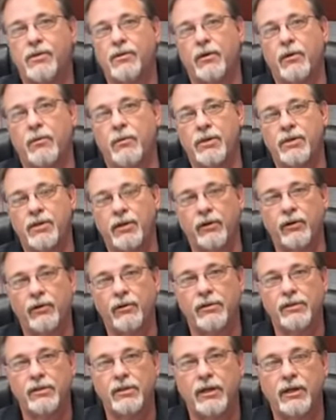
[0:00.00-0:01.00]
There are
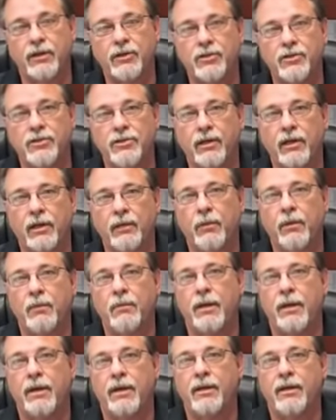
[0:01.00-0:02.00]
material selections that can be
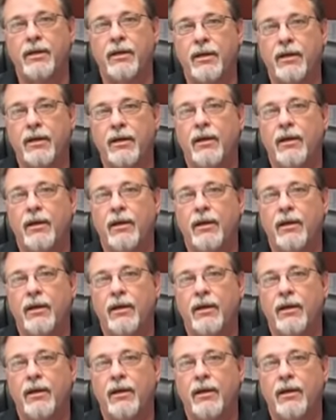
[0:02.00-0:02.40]
made